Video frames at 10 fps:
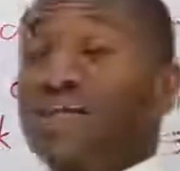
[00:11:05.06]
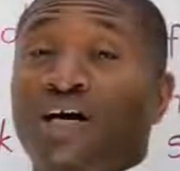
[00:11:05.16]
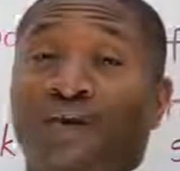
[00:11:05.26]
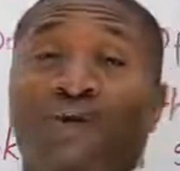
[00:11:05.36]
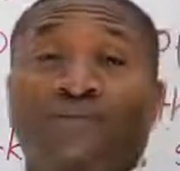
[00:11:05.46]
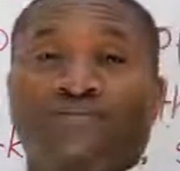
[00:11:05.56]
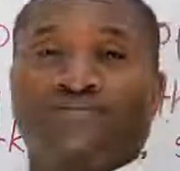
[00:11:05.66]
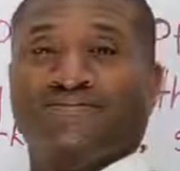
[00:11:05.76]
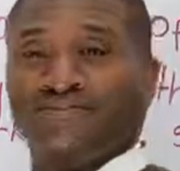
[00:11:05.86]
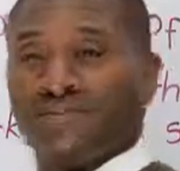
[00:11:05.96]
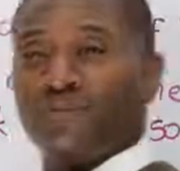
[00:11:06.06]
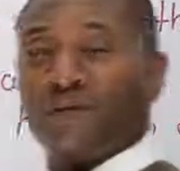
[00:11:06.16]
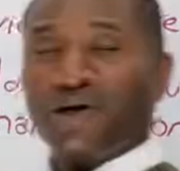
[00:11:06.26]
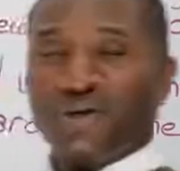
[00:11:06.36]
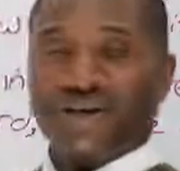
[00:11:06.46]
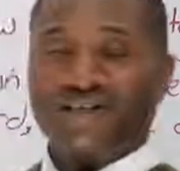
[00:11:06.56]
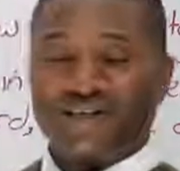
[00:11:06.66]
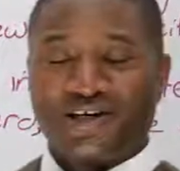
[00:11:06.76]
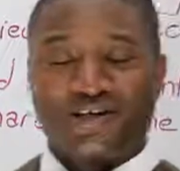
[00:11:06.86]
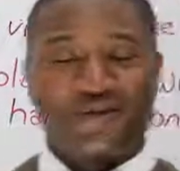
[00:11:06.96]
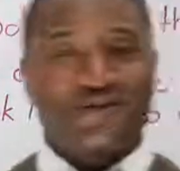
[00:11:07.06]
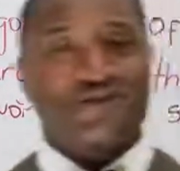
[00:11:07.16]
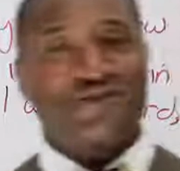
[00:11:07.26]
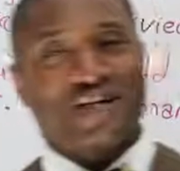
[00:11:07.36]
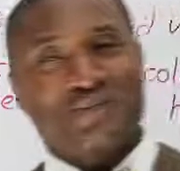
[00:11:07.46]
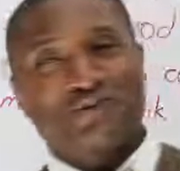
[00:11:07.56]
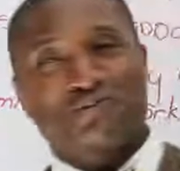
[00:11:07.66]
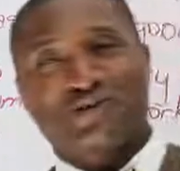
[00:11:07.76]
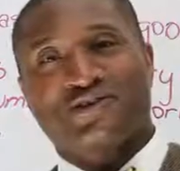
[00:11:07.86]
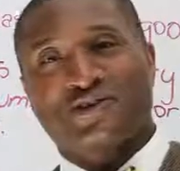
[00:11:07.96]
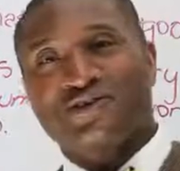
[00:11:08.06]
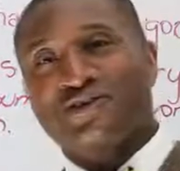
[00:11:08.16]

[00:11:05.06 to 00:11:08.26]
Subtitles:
Tiago. By the way, Tiago is James in Brazil,